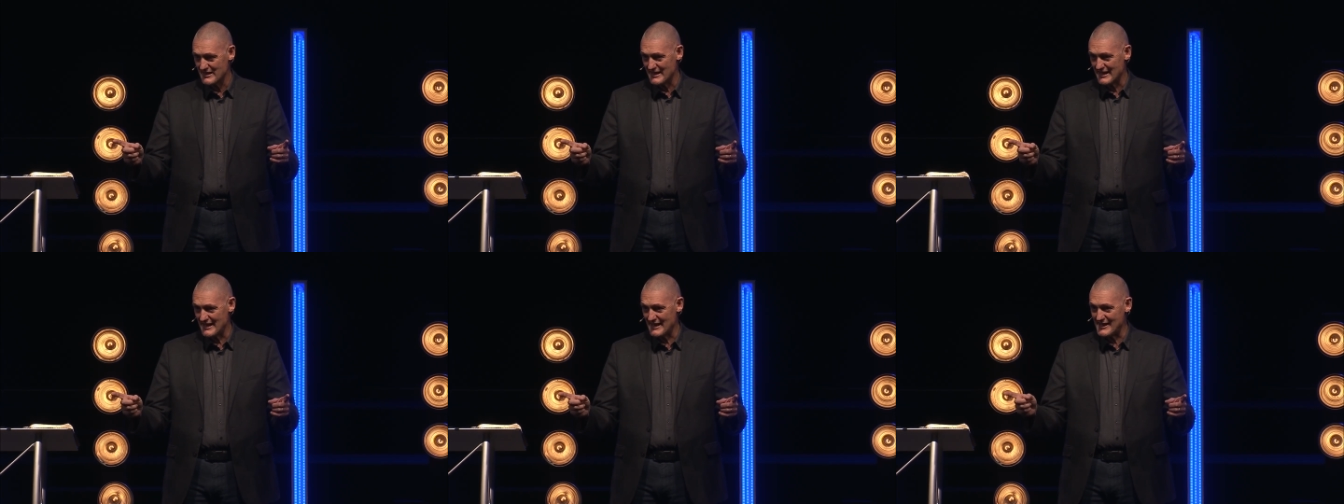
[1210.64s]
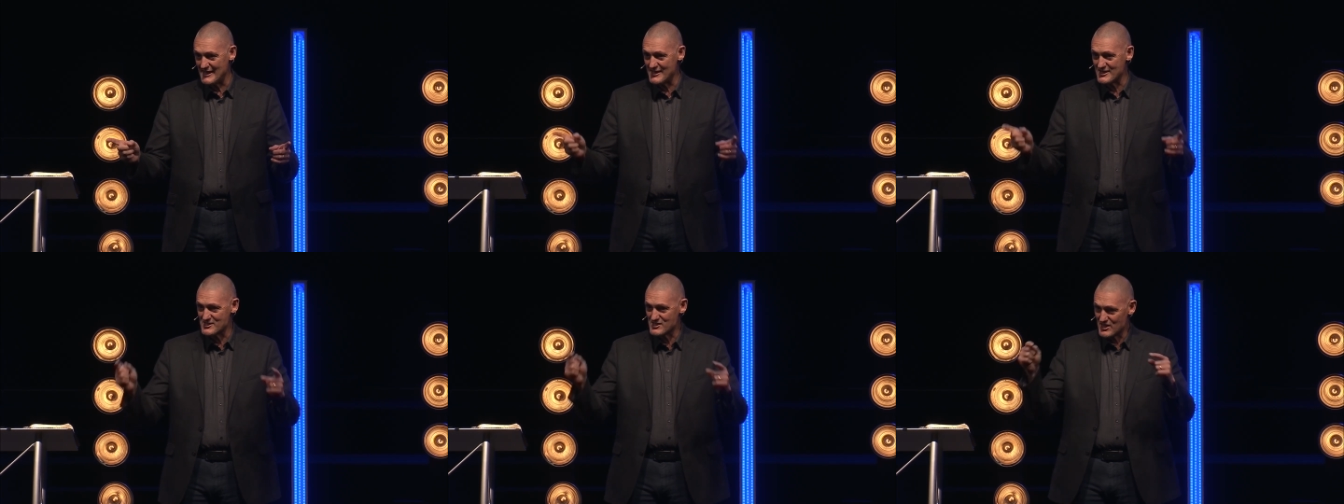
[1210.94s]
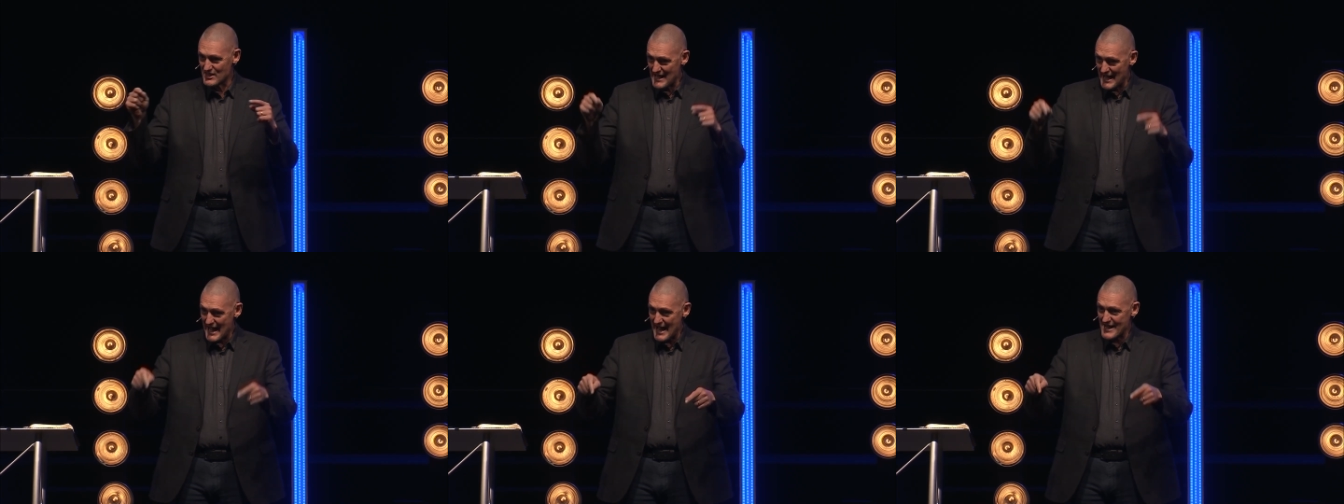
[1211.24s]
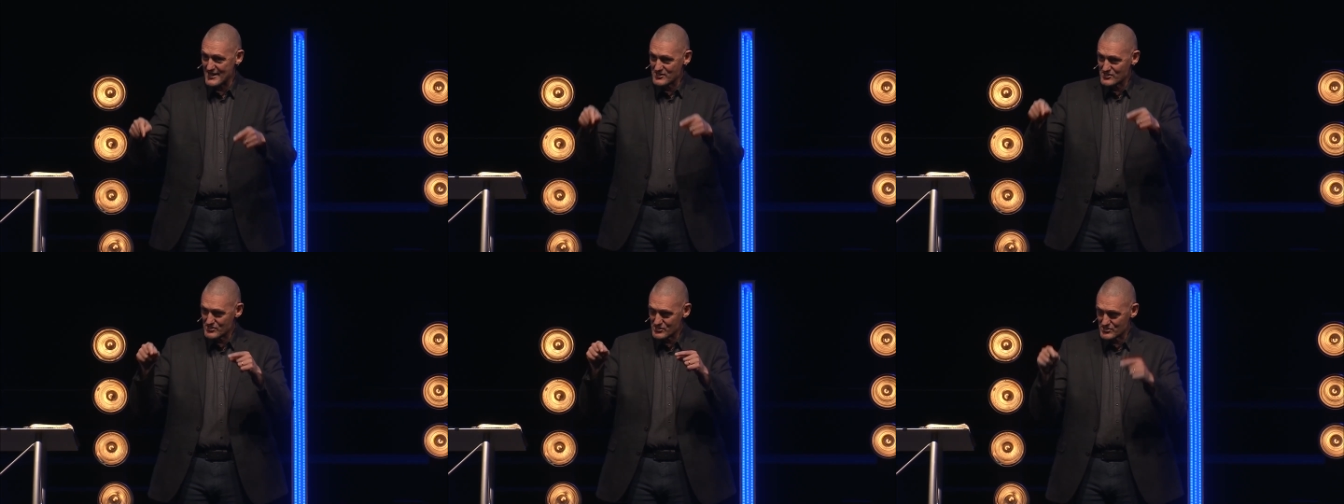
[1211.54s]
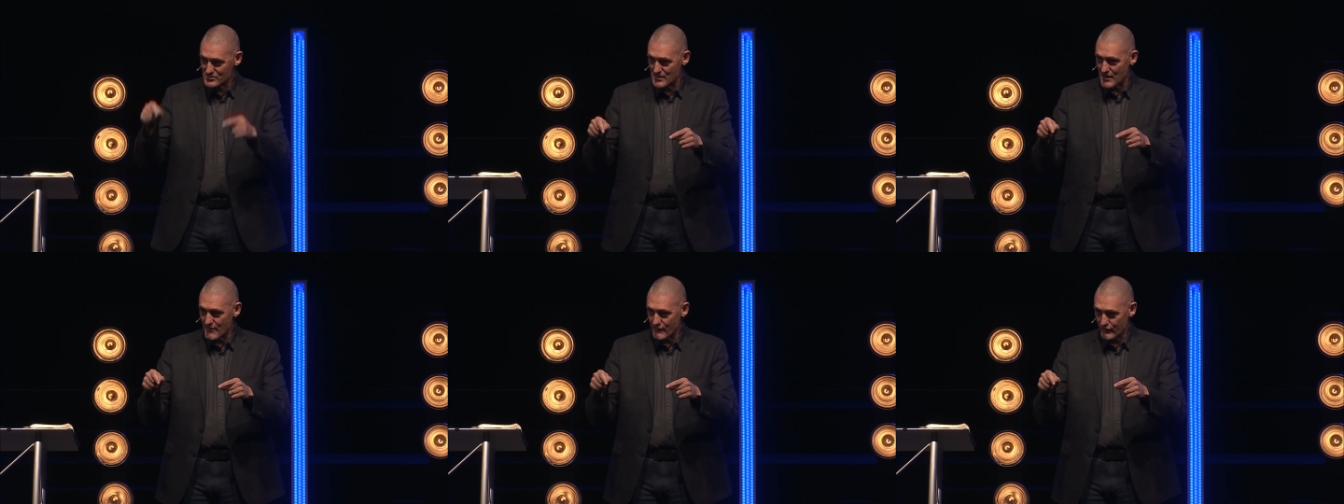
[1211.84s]
It is that
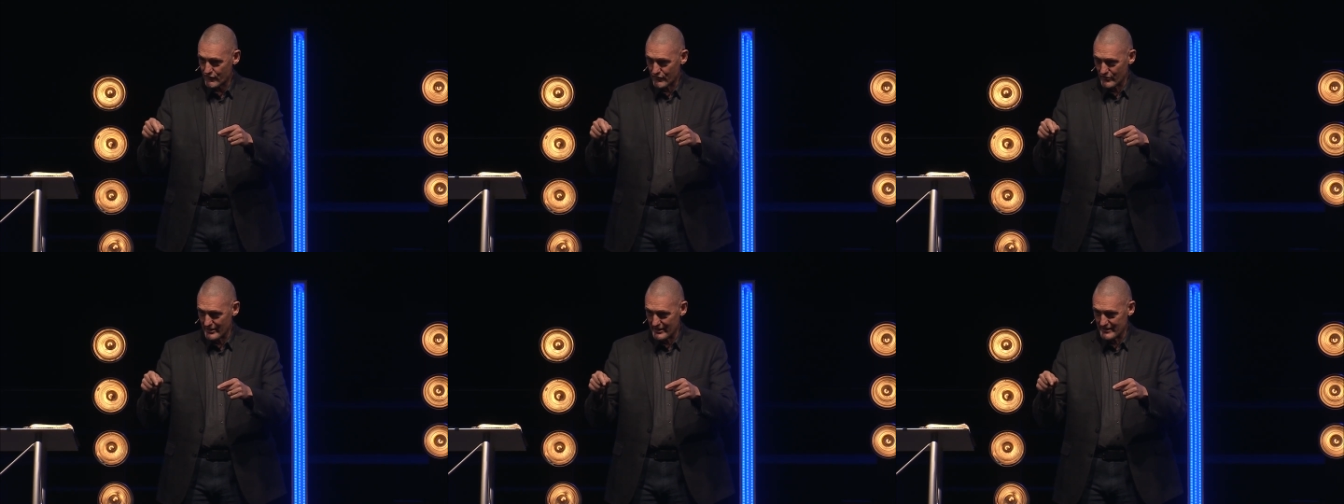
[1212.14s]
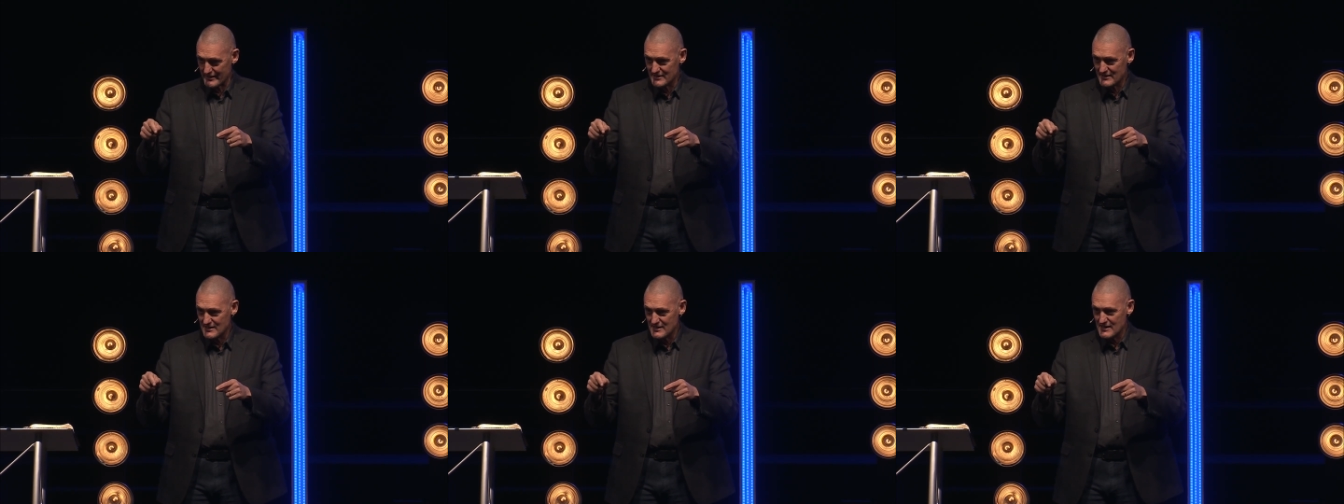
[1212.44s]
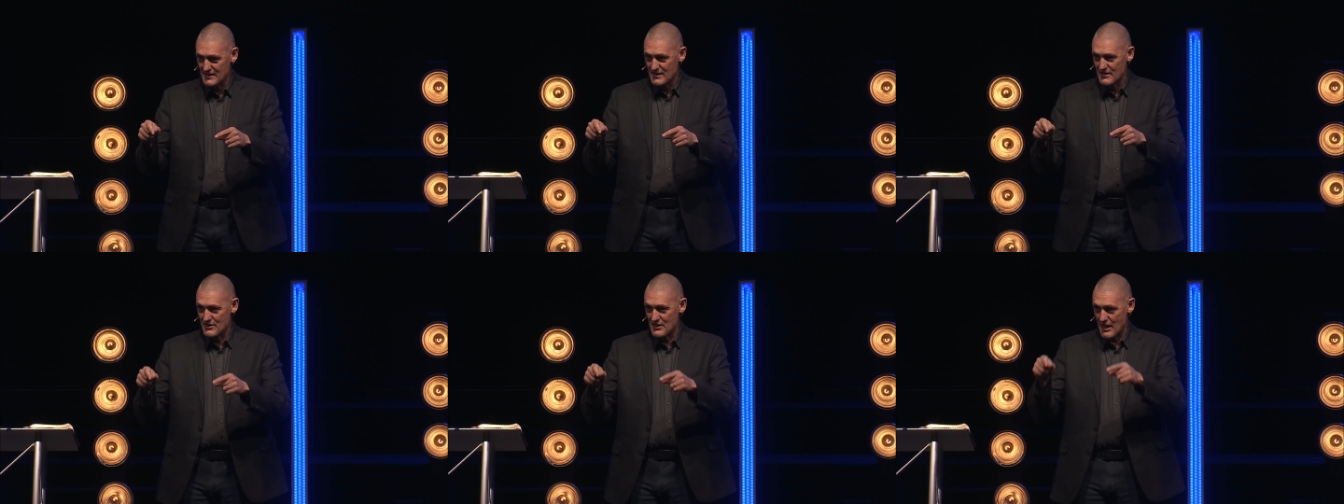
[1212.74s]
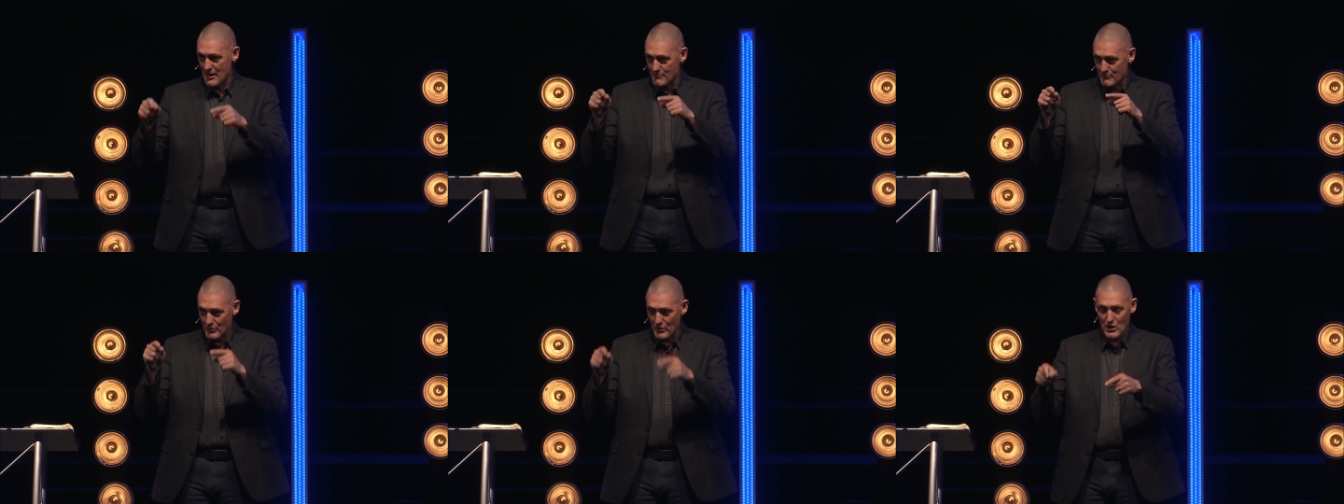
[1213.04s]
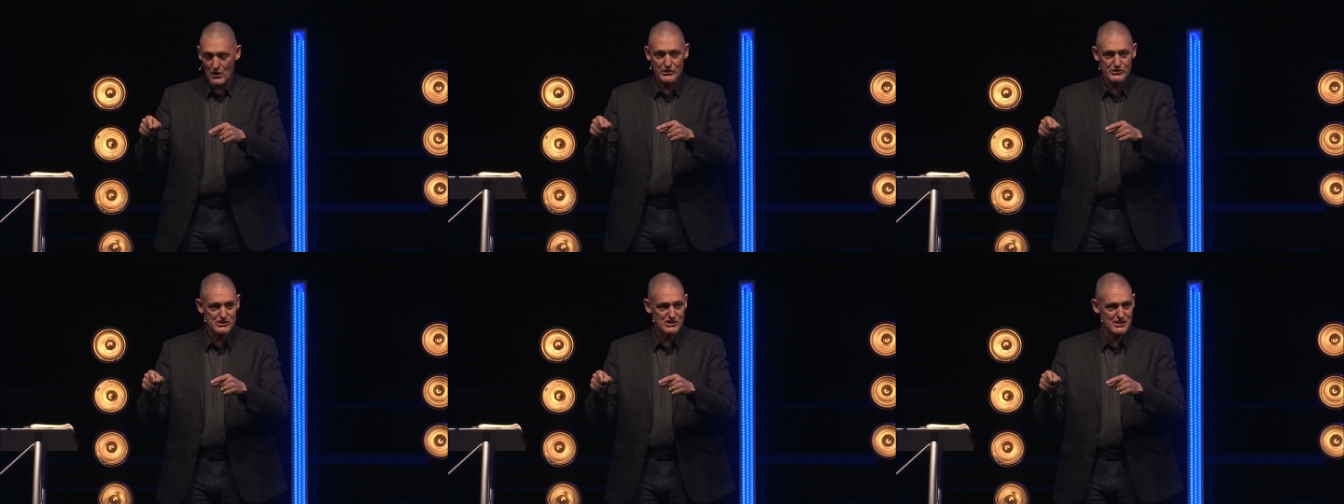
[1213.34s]
suffering that
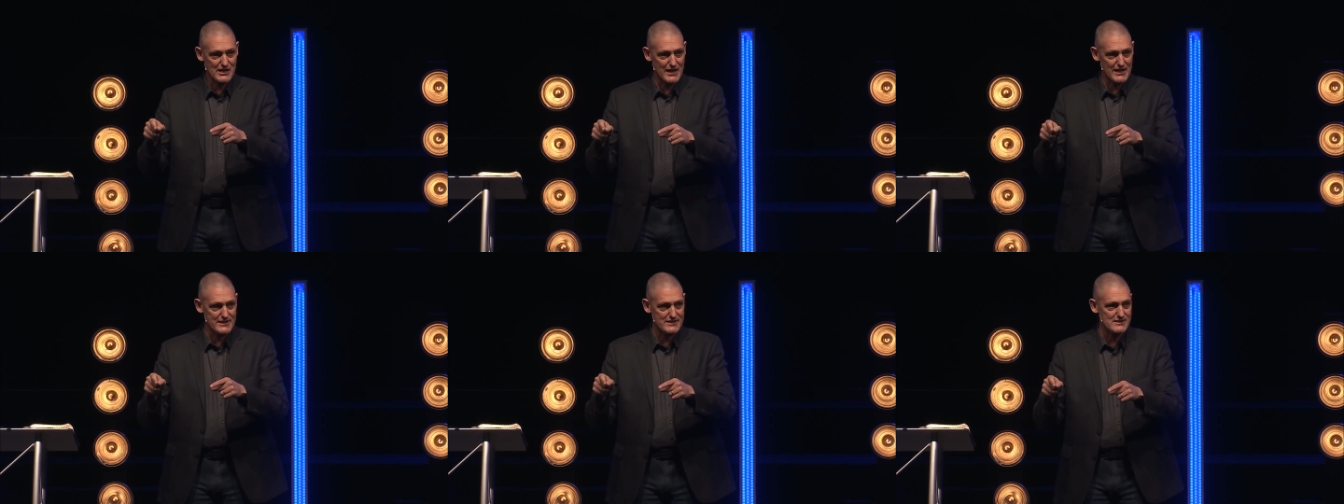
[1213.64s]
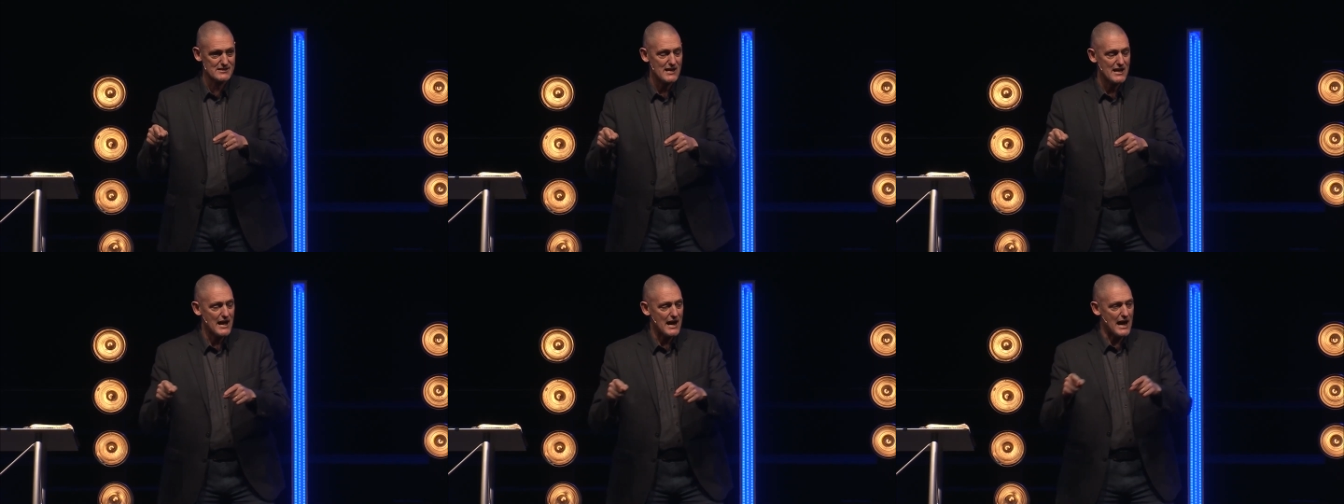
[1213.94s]
Paul says,